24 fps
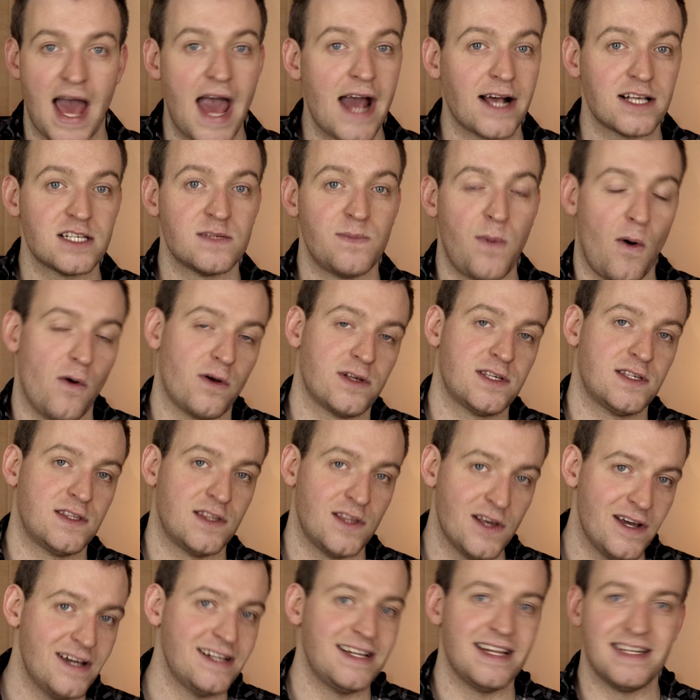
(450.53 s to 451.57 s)
Xbox
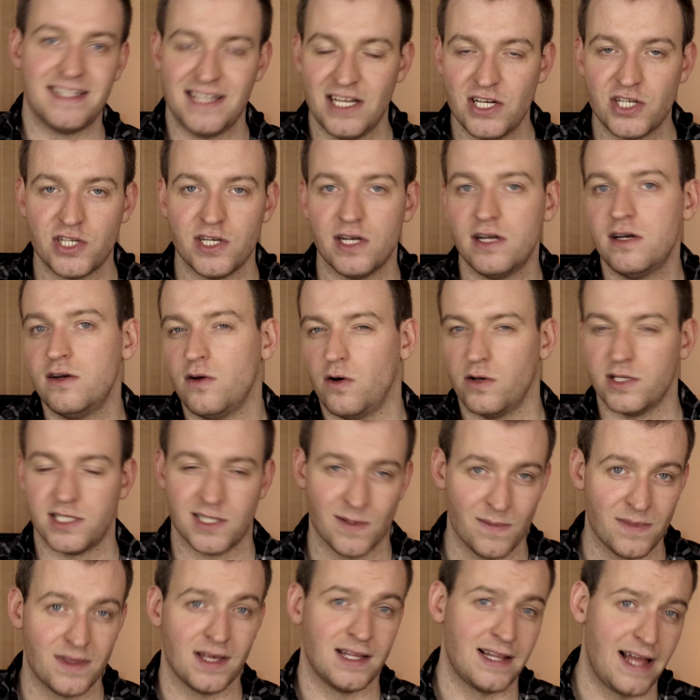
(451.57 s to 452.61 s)
3rd edition or
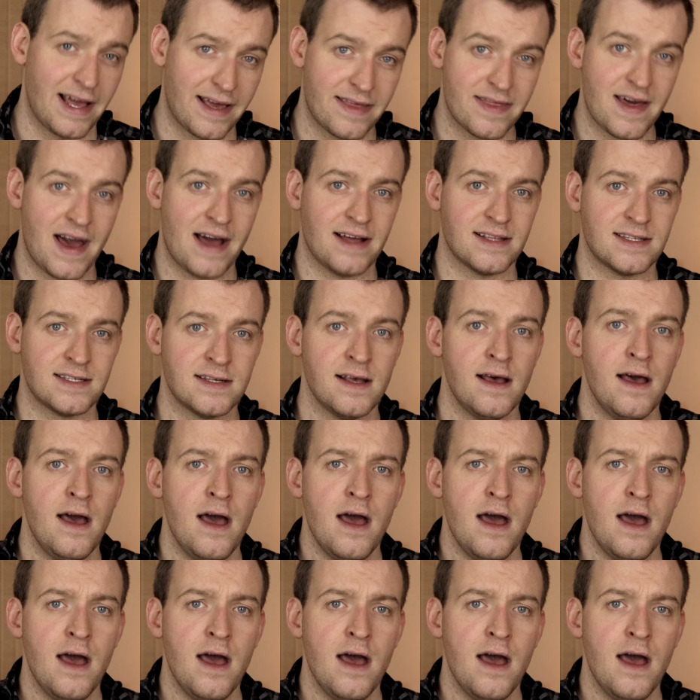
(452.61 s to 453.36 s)
something like that,